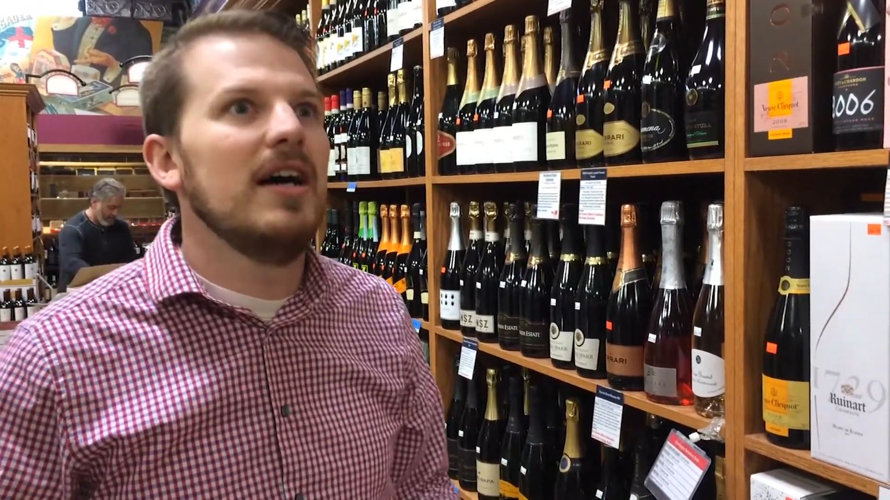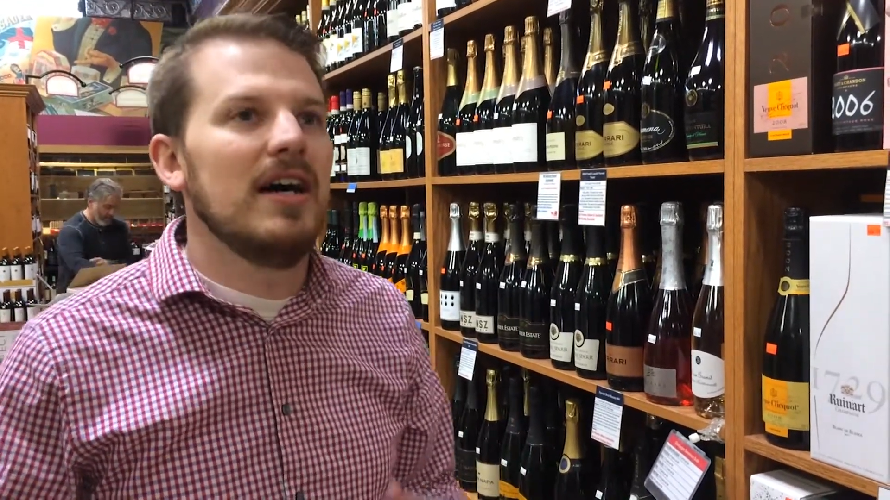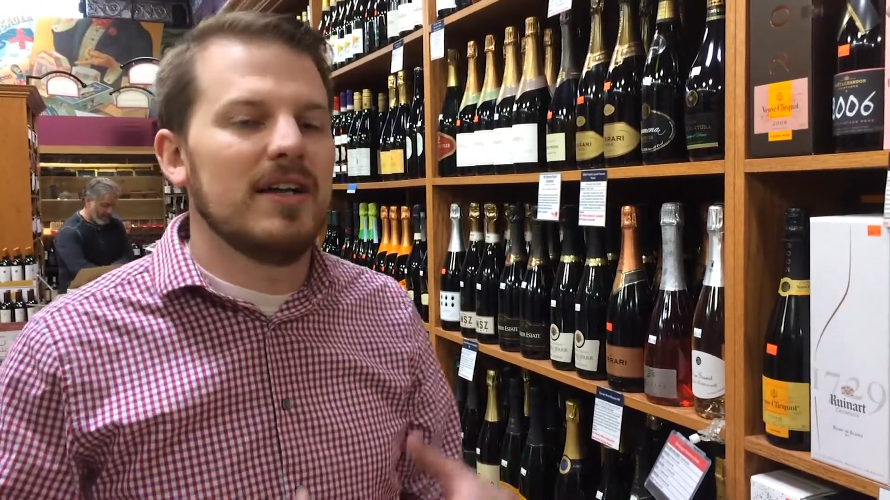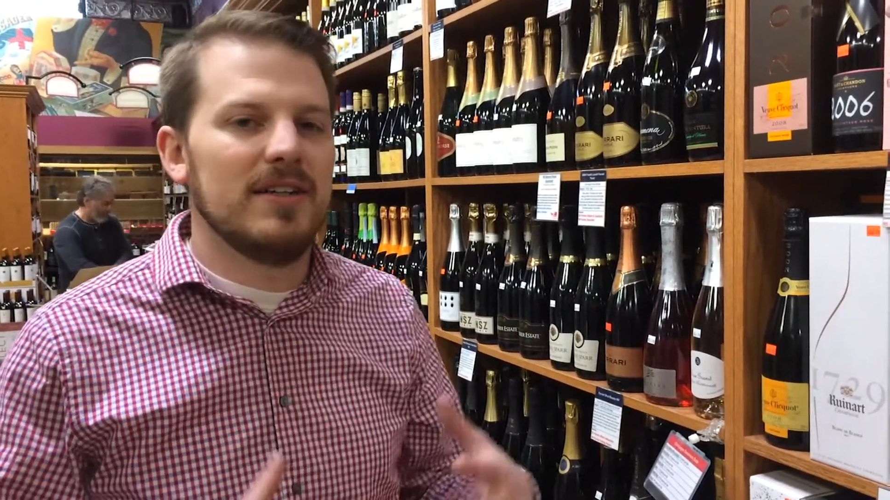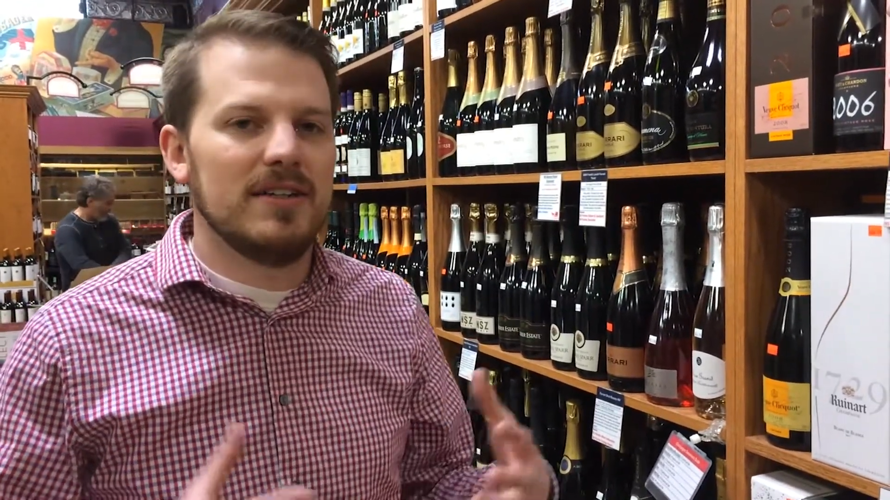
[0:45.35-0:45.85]

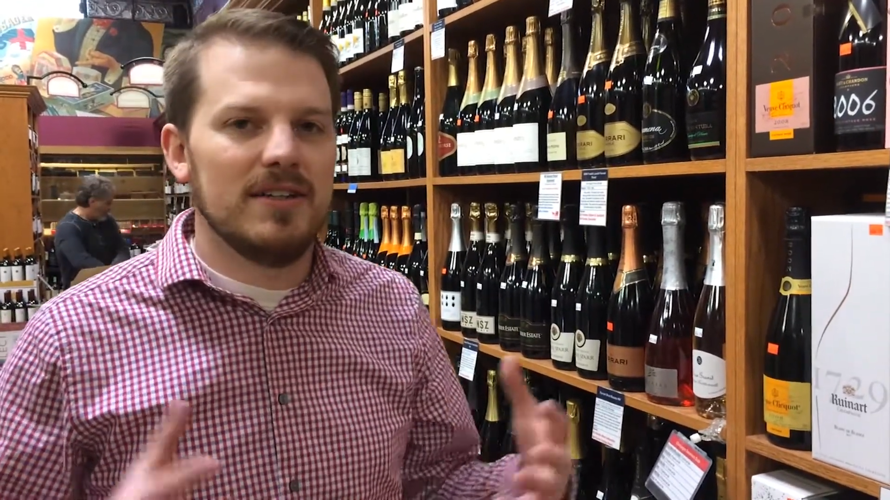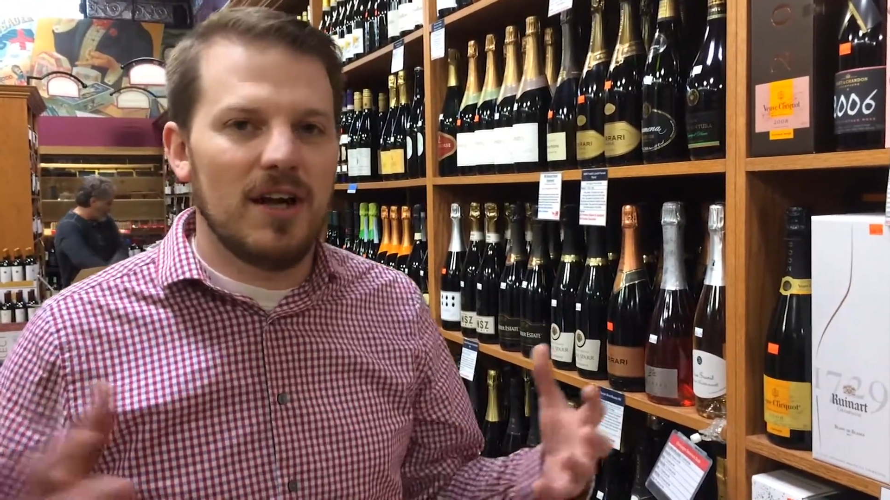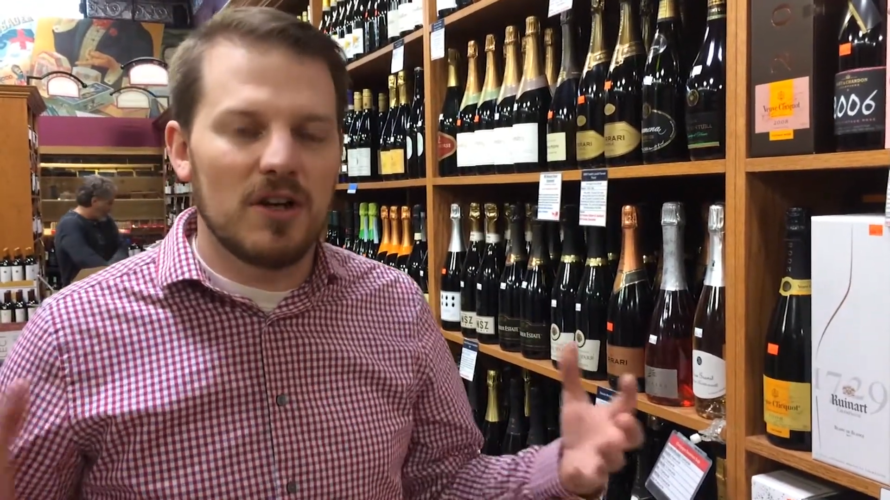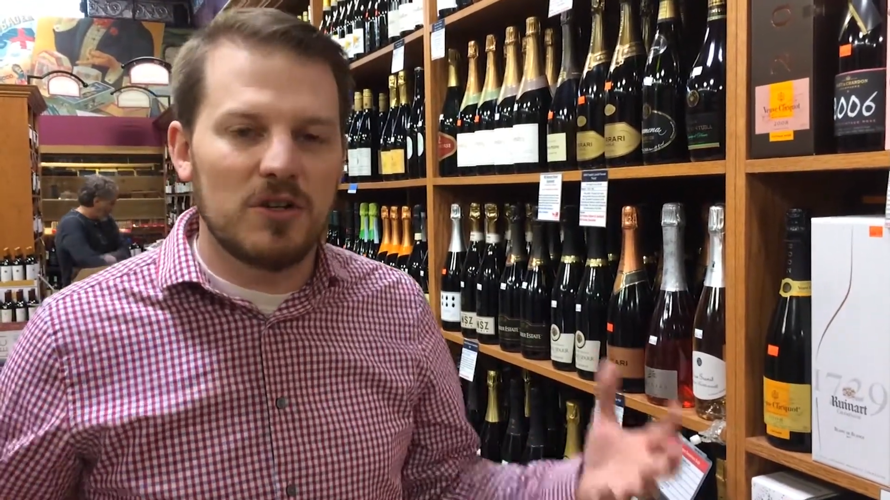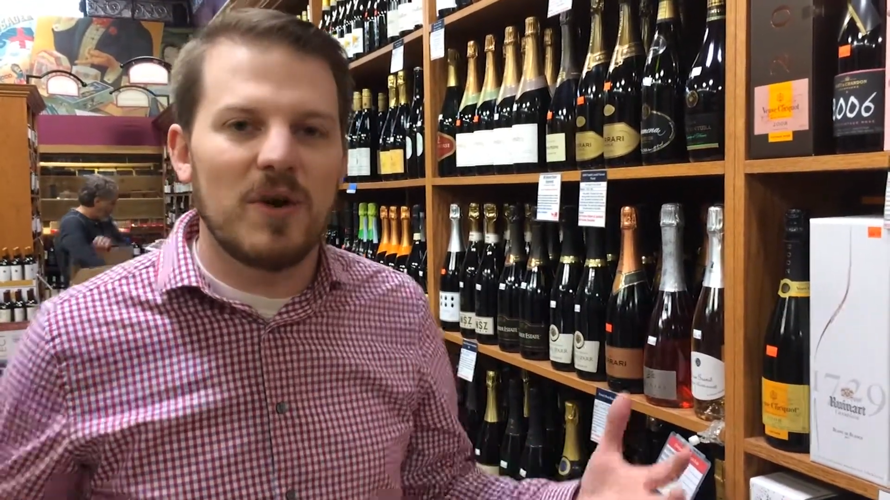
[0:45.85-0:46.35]
on a,
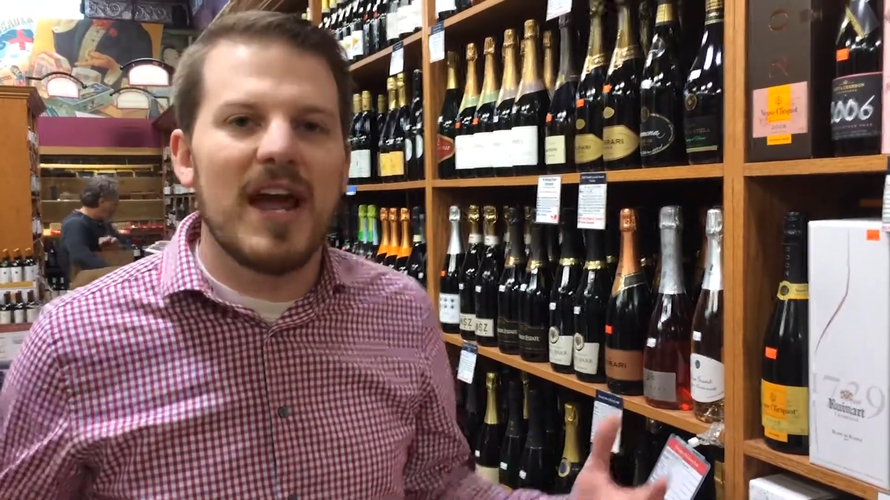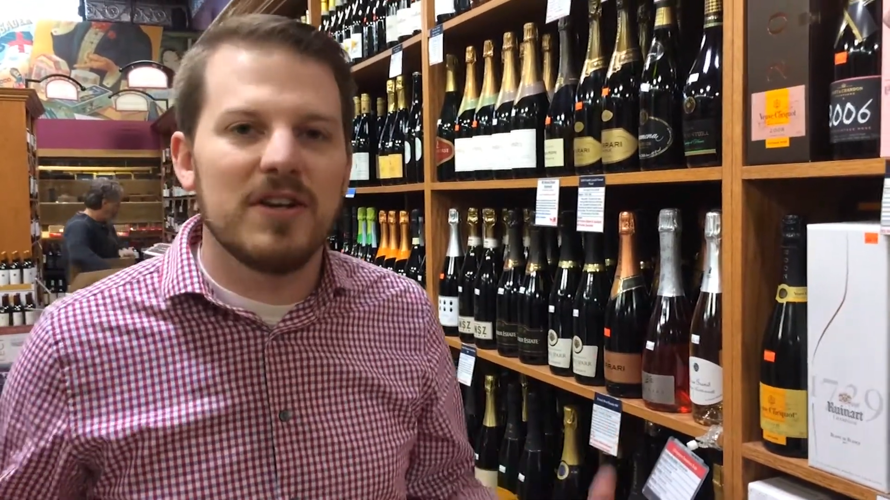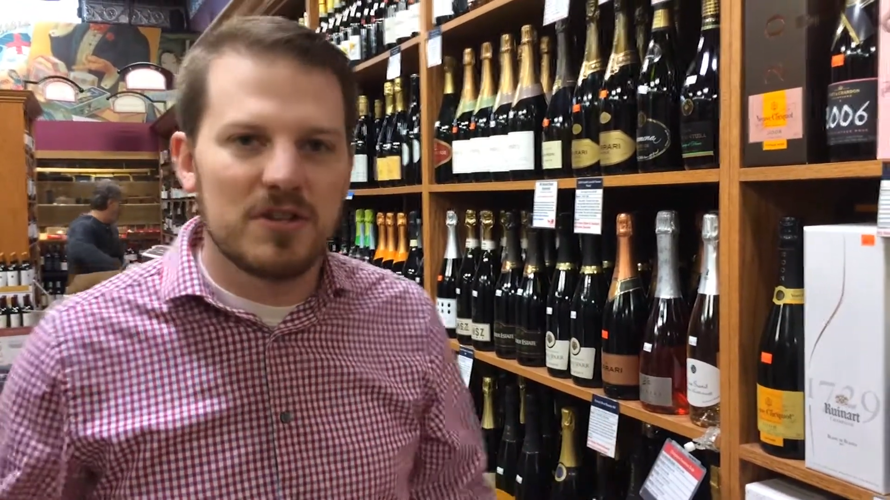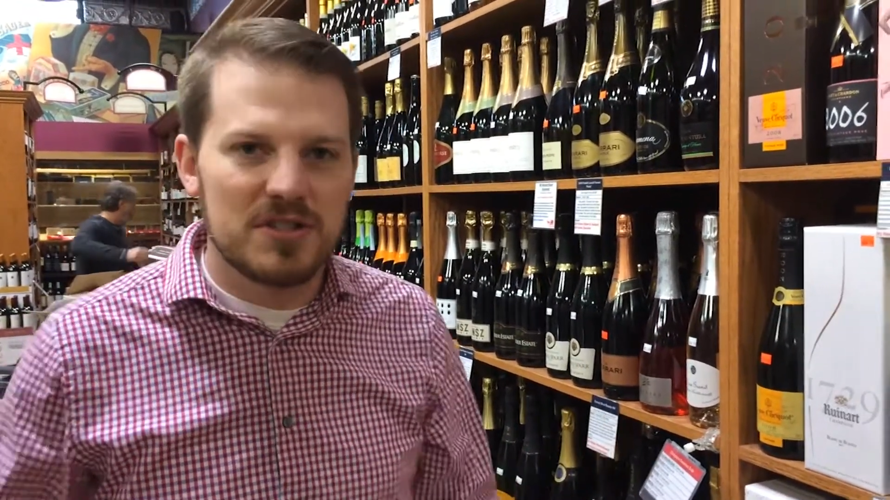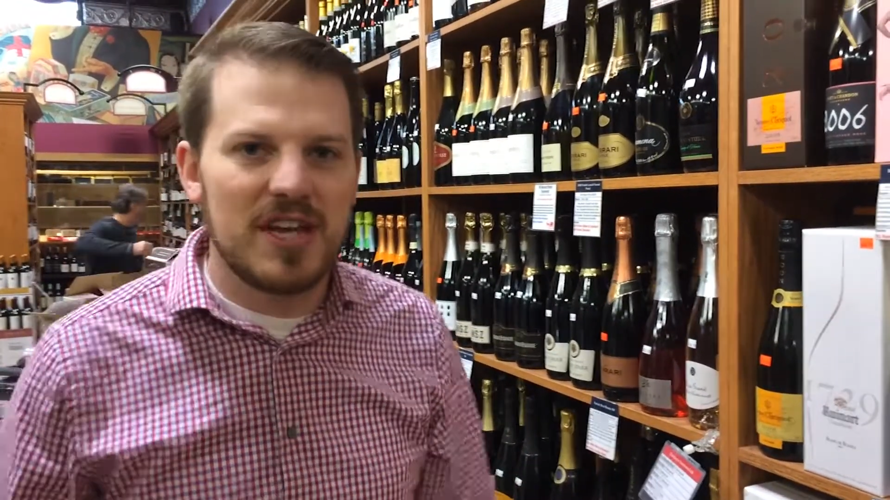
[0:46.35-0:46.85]
a
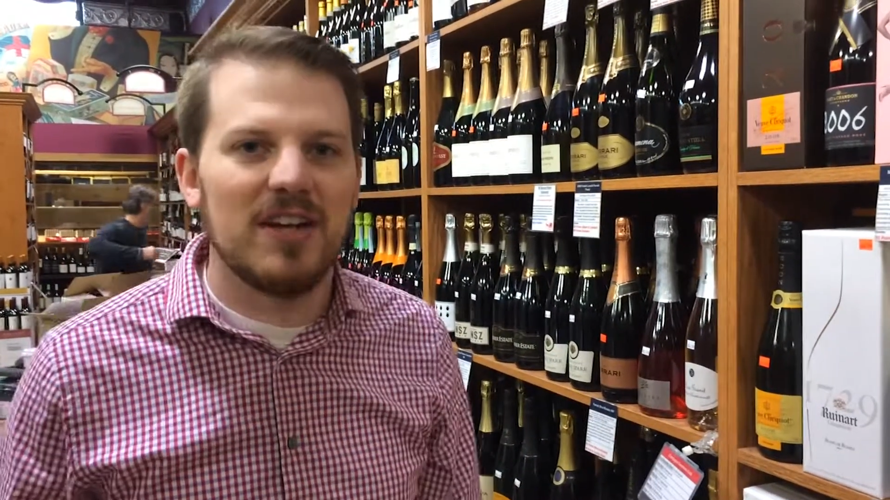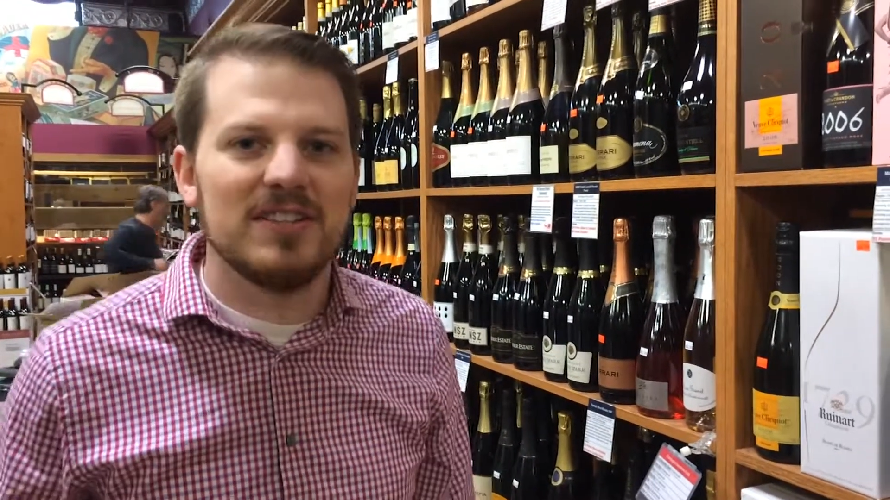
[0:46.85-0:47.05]
grander scale,